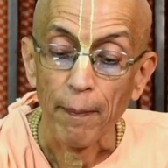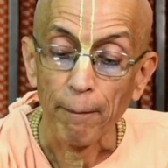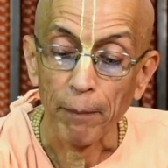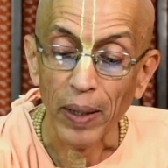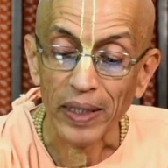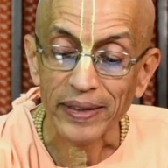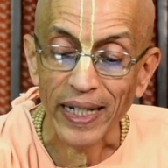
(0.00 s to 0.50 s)

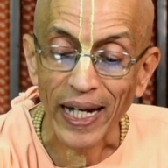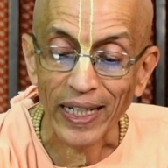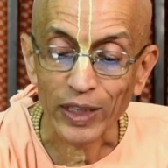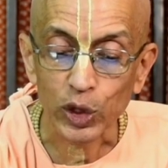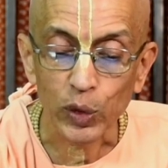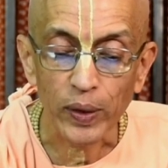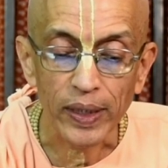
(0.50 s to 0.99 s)
But
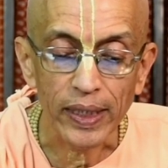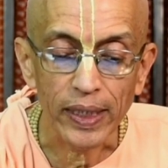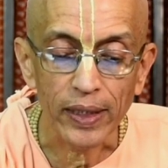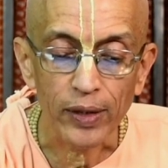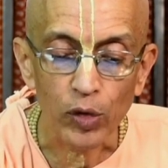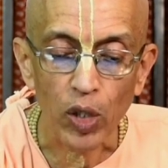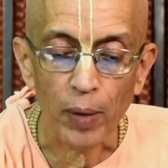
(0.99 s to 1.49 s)

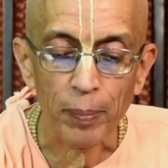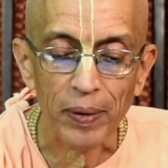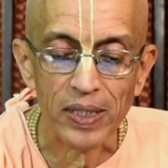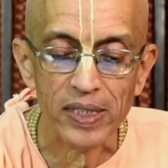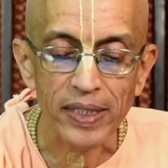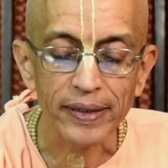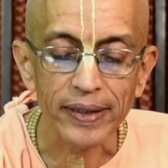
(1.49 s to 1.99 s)
actually you are
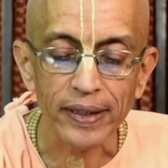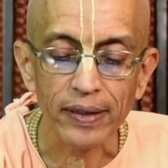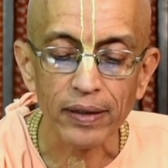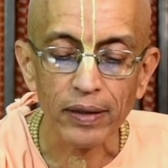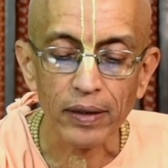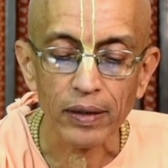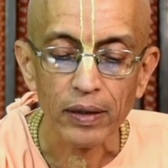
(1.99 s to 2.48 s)
present
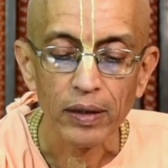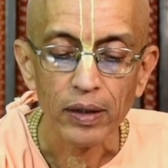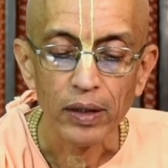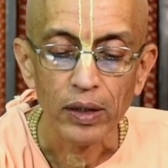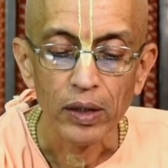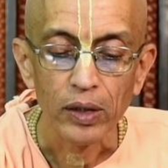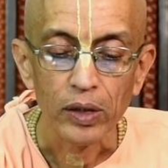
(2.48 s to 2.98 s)
here
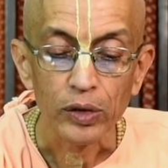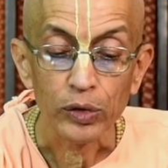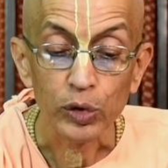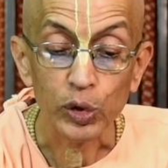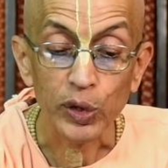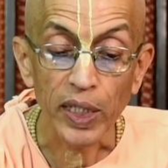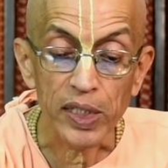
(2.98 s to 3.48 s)

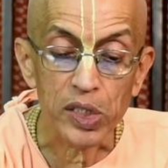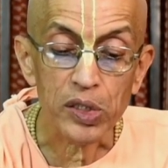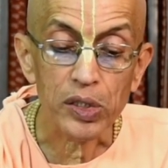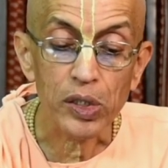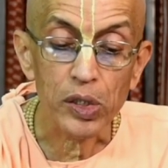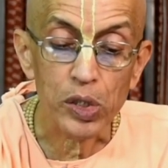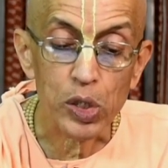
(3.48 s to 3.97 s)

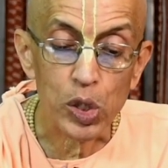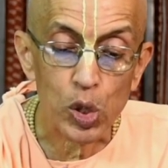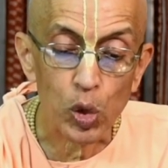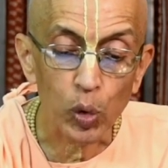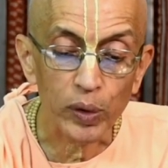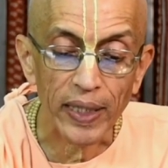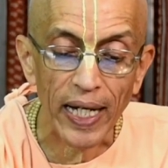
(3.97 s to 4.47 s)
just
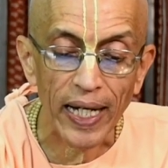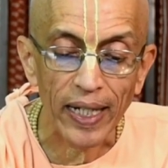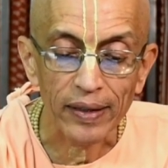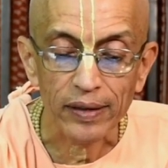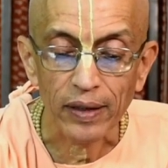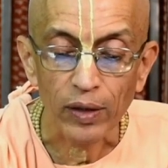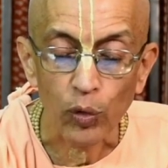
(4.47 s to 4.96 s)
so
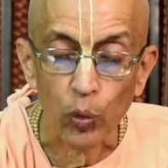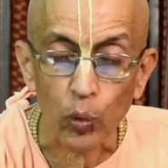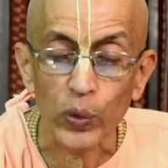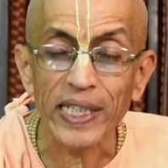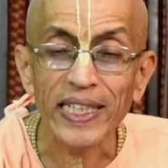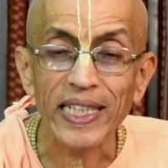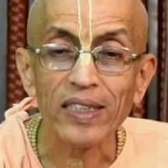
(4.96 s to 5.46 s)
that
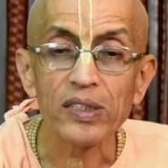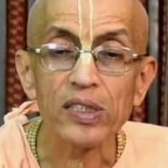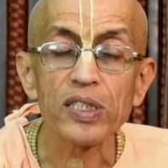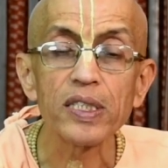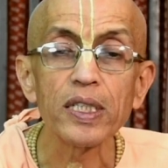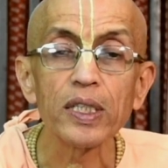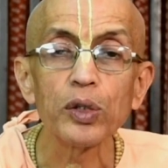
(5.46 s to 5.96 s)
we can
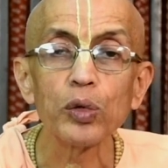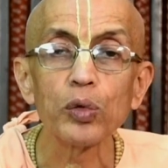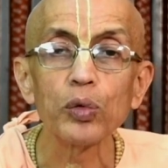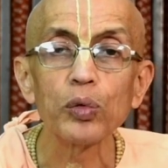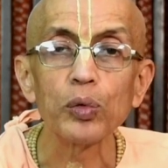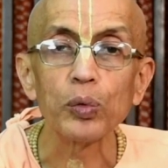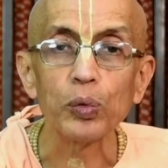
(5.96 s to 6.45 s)
see
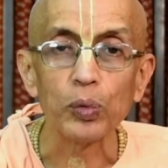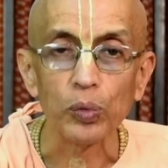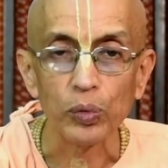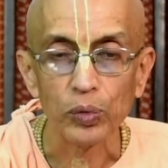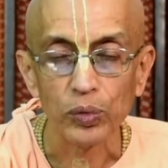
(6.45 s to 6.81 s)
you.